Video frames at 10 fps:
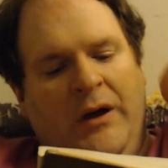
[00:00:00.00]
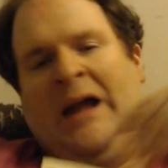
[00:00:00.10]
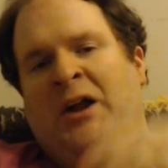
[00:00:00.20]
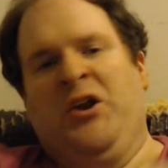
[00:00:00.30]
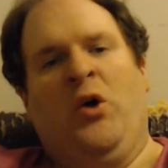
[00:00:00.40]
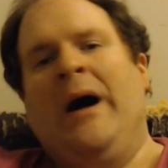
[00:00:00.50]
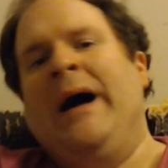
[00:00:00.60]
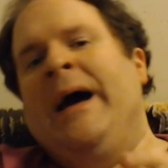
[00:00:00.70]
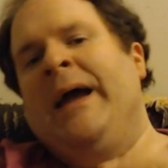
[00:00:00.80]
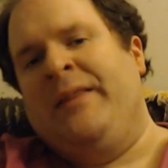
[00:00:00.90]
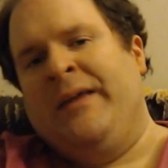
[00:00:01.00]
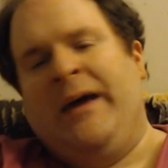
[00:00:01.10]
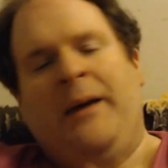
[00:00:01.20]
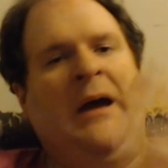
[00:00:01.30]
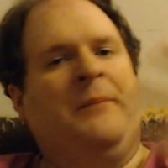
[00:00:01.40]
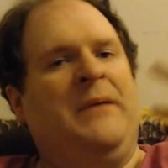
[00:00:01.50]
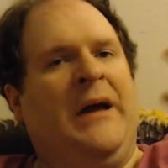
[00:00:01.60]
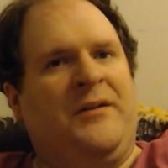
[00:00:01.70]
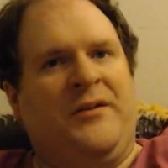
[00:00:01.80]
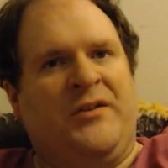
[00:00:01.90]
I don't know why. I'm
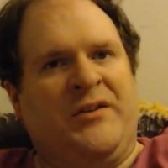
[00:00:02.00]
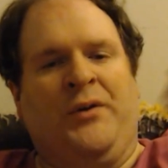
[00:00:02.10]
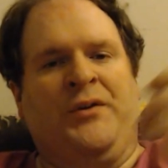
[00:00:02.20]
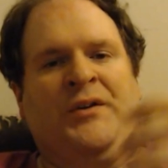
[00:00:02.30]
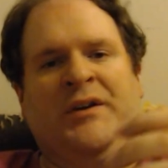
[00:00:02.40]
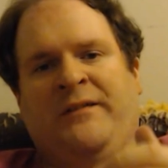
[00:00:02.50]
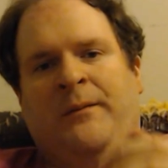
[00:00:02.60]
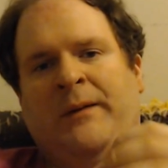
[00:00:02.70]
not skilled enough to be